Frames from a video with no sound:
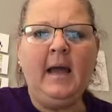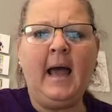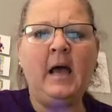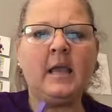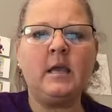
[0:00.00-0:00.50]

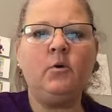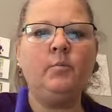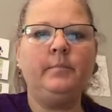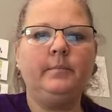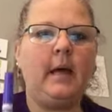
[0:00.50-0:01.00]
uh, you
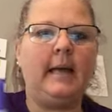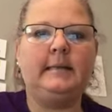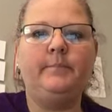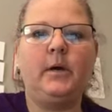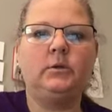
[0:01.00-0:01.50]
know, I
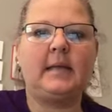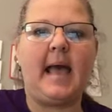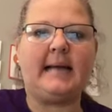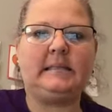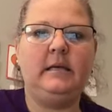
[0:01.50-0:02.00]
did post an
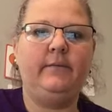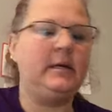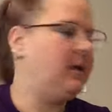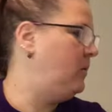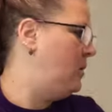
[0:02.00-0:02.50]

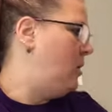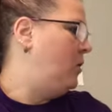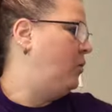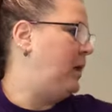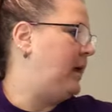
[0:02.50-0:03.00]
activity
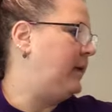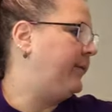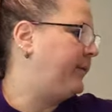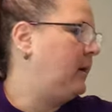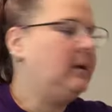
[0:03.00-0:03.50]
with
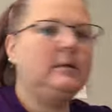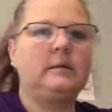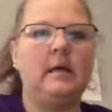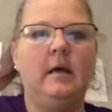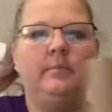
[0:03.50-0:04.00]

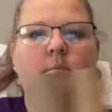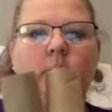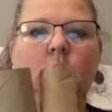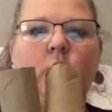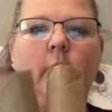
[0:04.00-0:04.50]
some
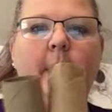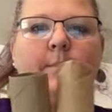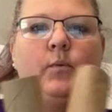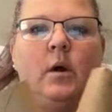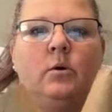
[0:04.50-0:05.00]
toilet
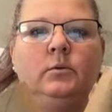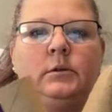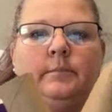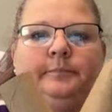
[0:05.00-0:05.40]
paper rolls